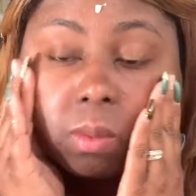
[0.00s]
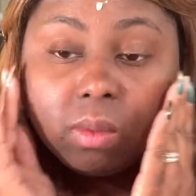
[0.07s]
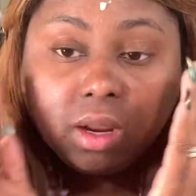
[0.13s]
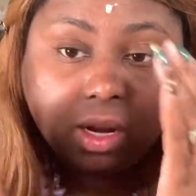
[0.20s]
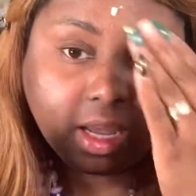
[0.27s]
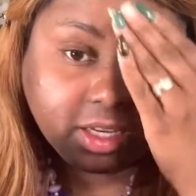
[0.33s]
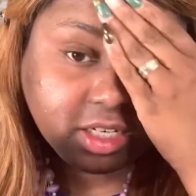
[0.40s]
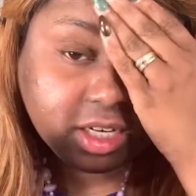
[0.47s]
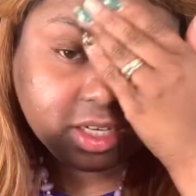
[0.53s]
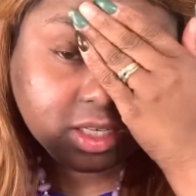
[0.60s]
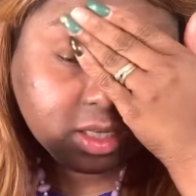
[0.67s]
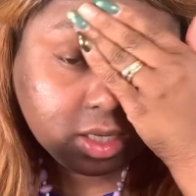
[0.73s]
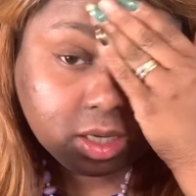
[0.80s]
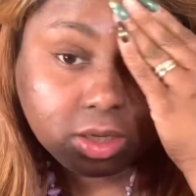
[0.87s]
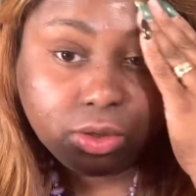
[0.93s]
And I
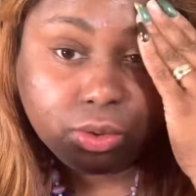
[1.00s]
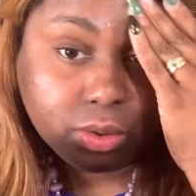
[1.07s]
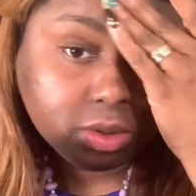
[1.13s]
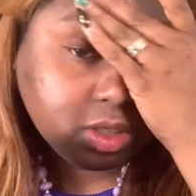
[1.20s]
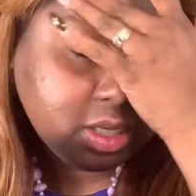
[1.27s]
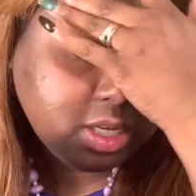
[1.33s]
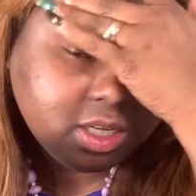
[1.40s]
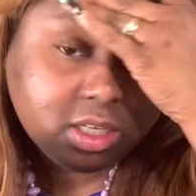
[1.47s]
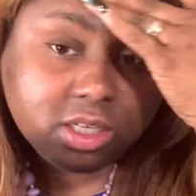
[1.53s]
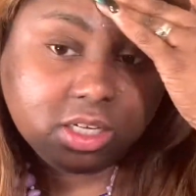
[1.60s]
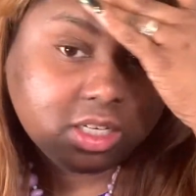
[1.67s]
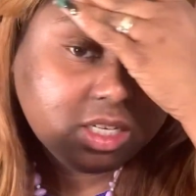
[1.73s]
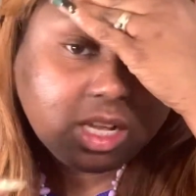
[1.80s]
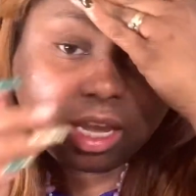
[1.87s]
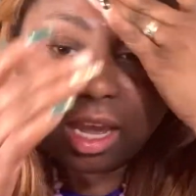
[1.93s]
just use this
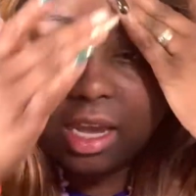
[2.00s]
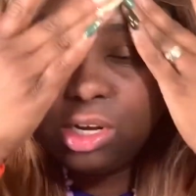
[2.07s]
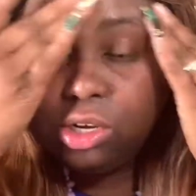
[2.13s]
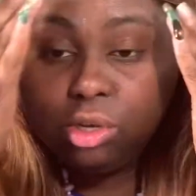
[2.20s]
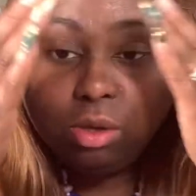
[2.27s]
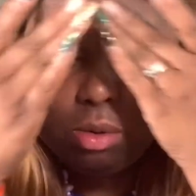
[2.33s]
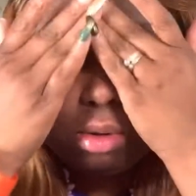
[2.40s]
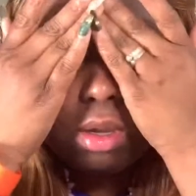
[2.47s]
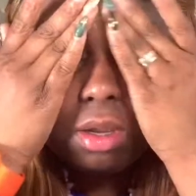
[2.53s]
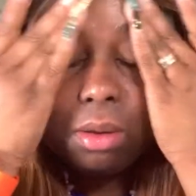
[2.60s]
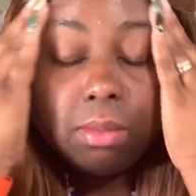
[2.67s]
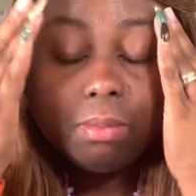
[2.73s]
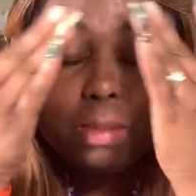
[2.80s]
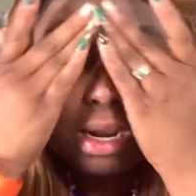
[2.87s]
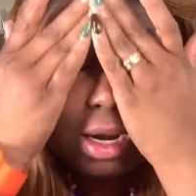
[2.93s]
just like I do
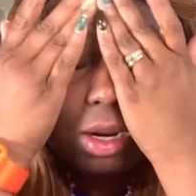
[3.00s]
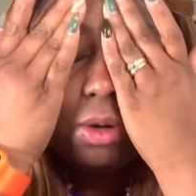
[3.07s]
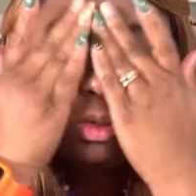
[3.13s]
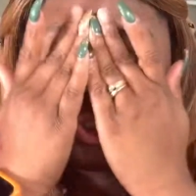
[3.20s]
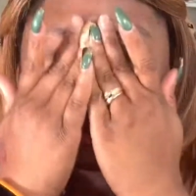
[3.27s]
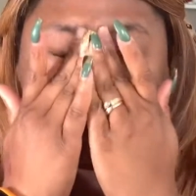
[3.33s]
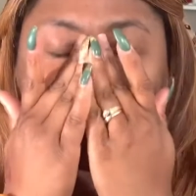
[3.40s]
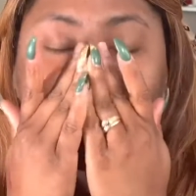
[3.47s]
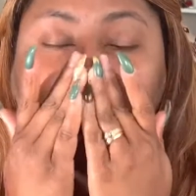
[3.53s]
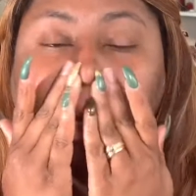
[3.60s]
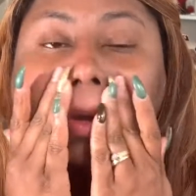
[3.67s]
my lotion